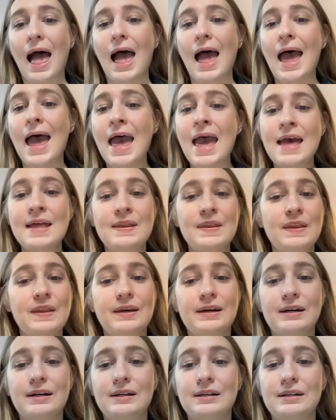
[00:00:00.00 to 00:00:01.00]
and
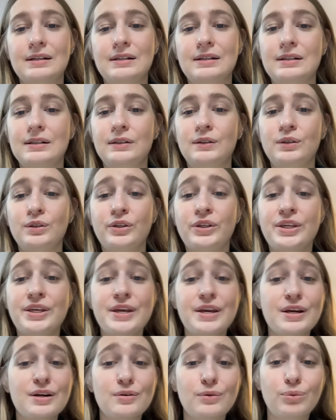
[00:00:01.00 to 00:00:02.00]

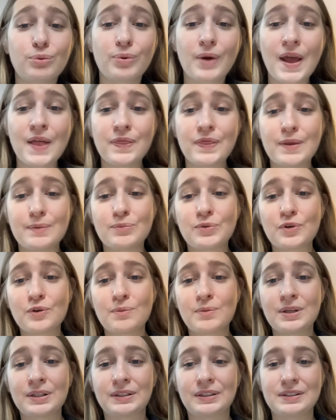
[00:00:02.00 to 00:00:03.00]
here when the
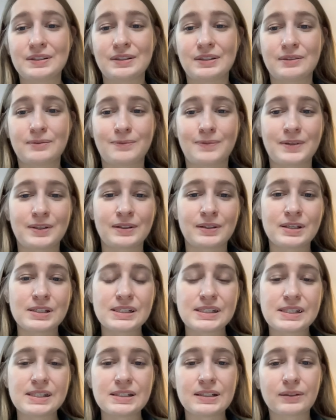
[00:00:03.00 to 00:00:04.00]
movement in the
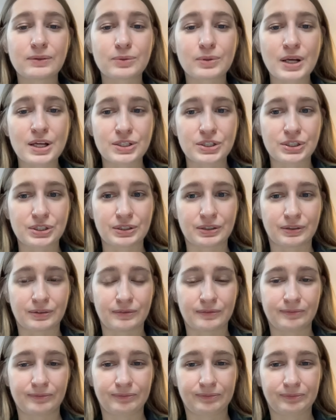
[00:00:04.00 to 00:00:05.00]
villas in question,
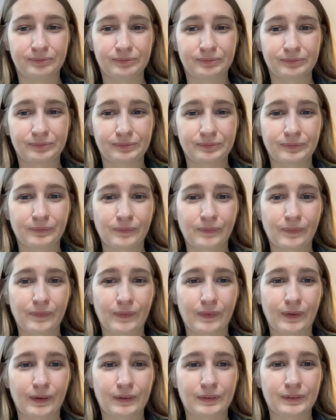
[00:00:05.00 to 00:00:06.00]

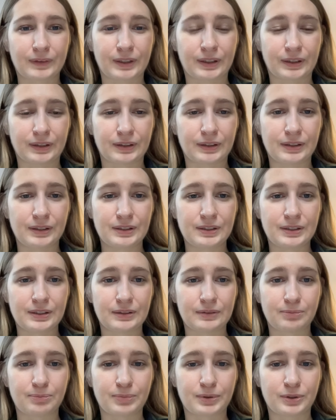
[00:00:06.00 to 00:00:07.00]
like these
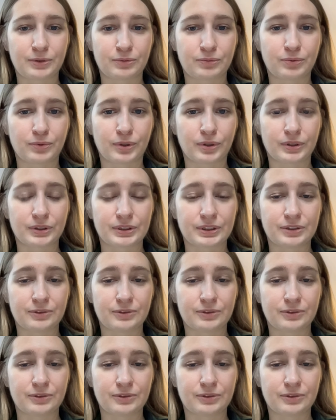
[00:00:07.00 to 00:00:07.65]
pitchforks,